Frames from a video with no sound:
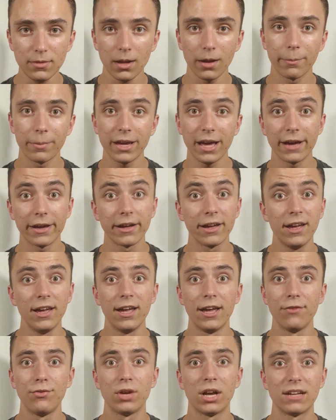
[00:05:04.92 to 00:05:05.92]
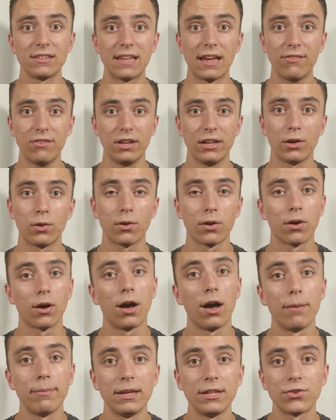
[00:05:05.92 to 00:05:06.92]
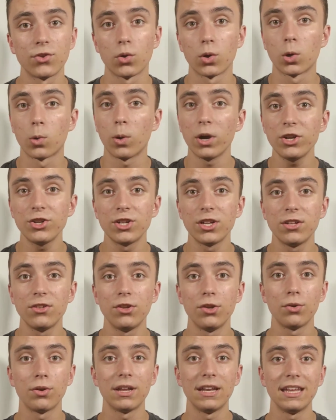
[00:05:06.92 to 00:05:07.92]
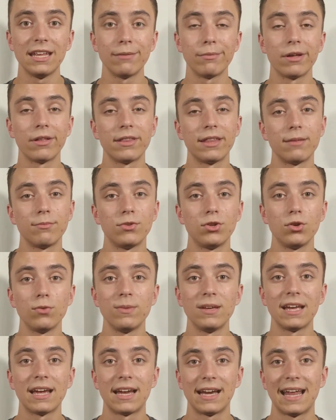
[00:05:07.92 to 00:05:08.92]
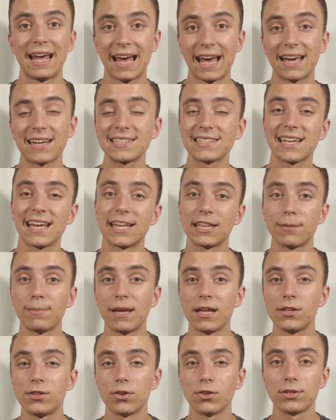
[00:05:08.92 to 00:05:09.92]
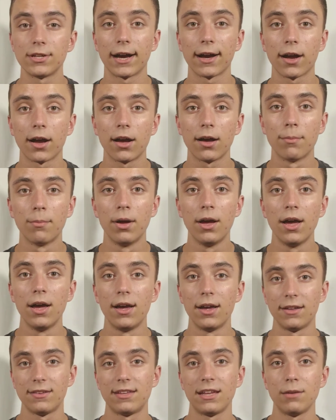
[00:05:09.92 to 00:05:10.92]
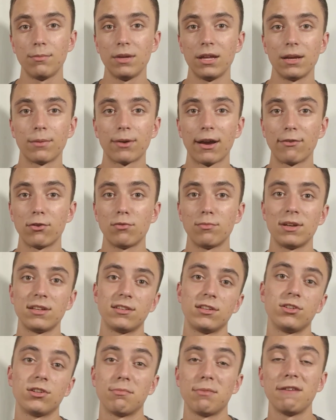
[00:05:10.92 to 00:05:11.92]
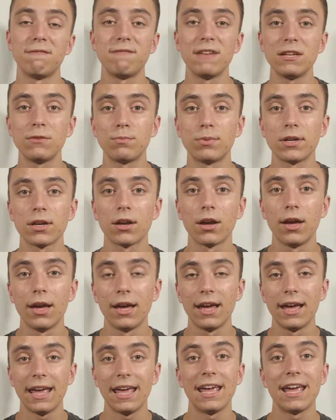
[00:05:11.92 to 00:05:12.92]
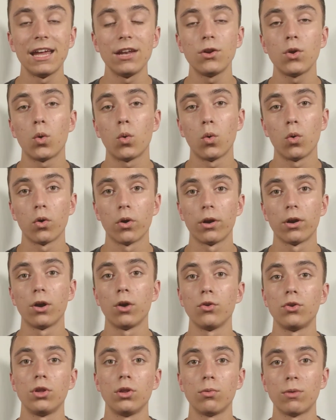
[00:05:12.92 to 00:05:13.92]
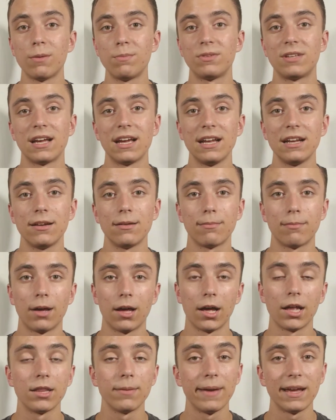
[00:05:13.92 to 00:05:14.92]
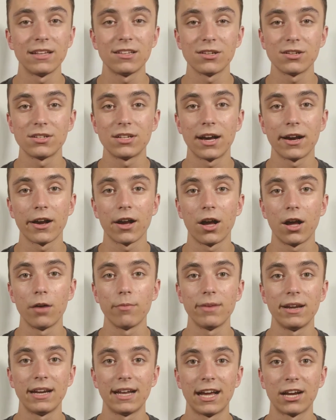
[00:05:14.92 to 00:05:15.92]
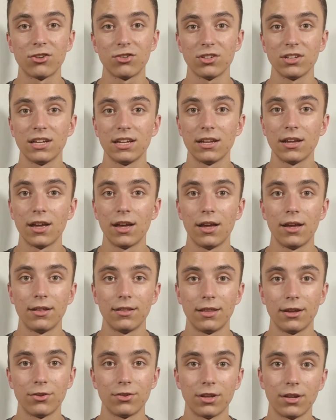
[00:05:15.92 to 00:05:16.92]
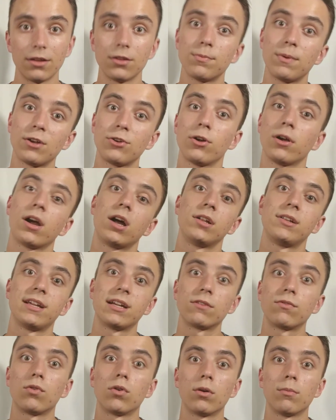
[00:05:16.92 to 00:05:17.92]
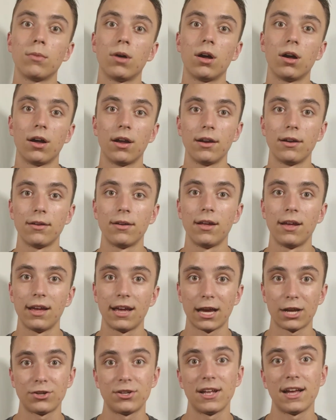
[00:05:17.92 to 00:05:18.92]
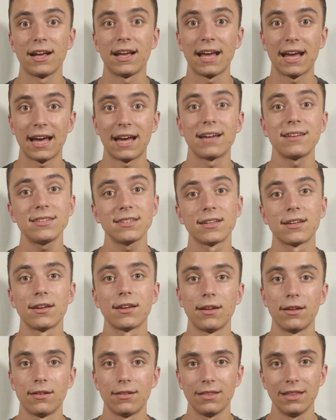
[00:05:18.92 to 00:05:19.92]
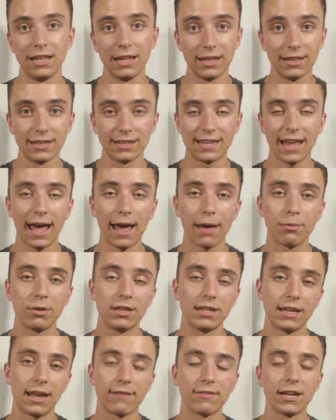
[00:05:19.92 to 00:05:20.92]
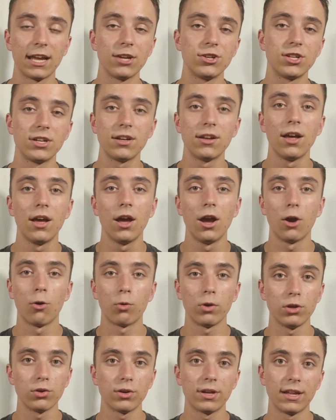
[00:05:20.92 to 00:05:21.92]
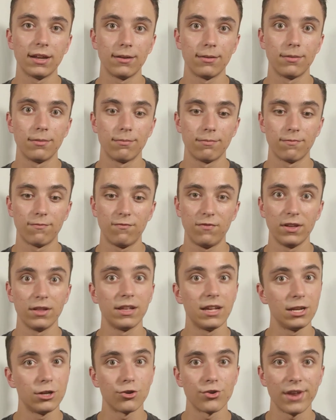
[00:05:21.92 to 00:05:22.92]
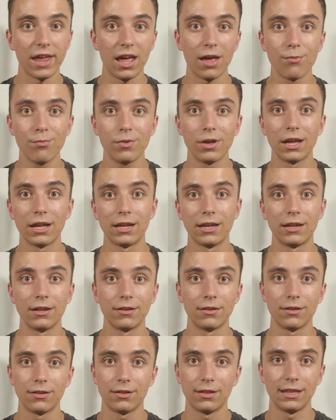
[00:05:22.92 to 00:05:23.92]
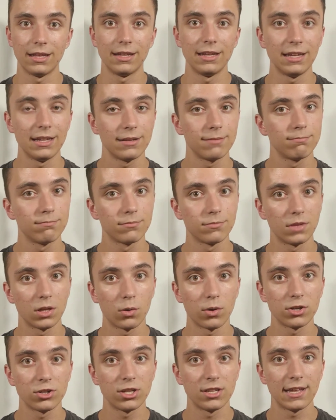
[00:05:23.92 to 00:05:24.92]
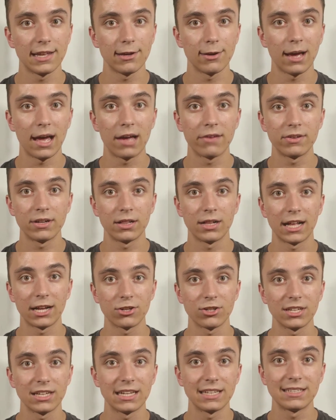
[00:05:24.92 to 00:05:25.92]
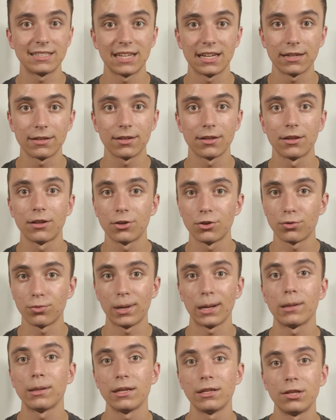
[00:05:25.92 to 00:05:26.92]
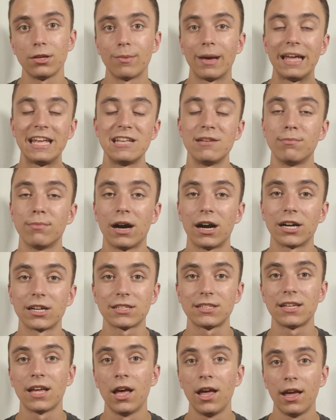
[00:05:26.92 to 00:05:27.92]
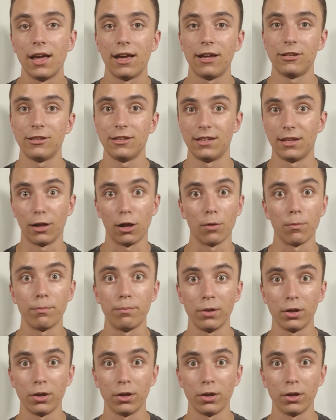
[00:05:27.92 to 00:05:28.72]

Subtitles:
But yeah, if you guys have any comments or questions, you can email them to me at ask@thepanseries.com, send me a private message on my Facebook, and or go to the website, thepanseries.com, and actually there's a special contact form on #ask, the tab in the navigation, where you can fill in your name and the question that you have, and it'll actually get sent directly to my inbox, and then I'll